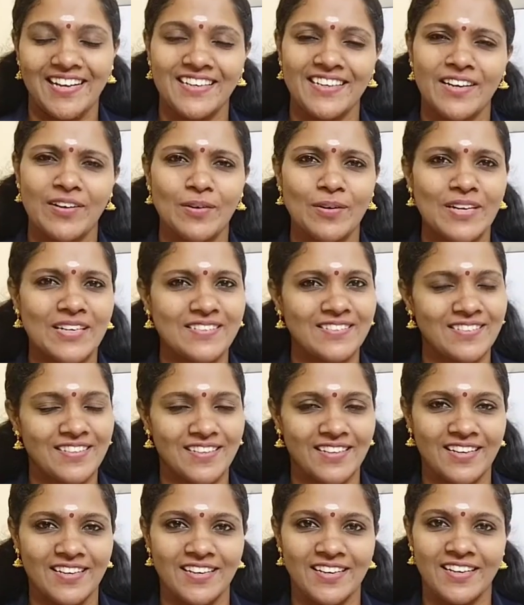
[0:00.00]
Now, let's
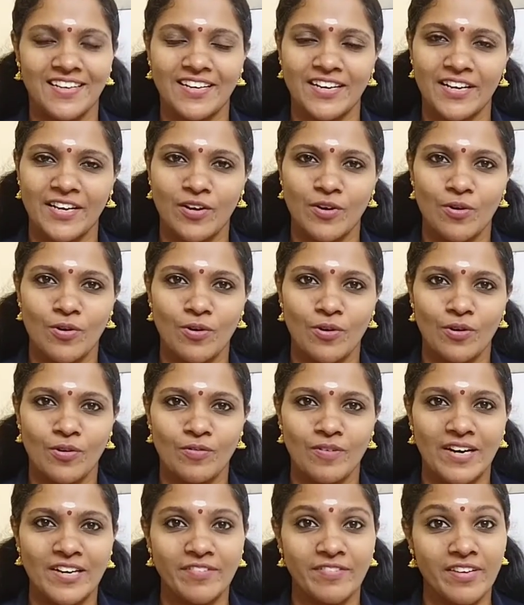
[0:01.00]
recall
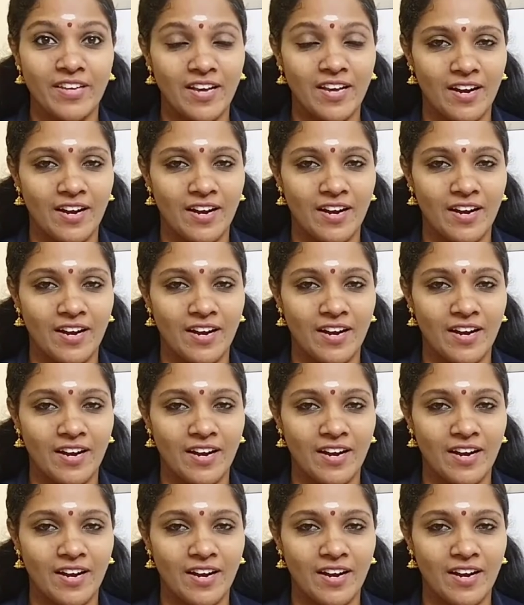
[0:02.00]
what we